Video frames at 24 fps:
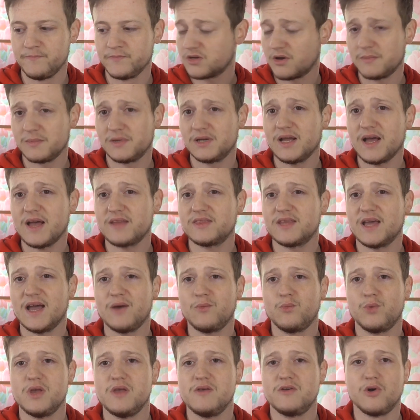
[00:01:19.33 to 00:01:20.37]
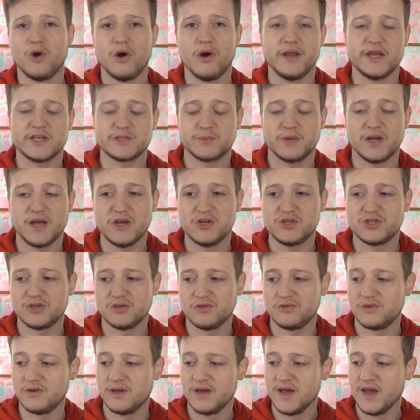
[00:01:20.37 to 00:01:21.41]
So I'm glad that we got an
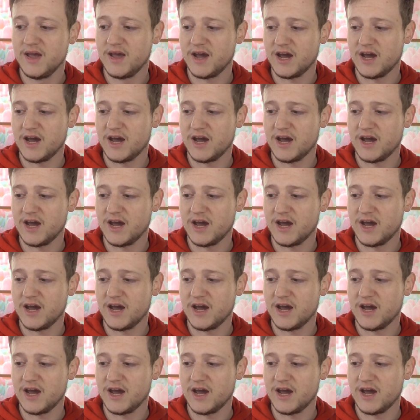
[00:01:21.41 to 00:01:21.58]
explanation,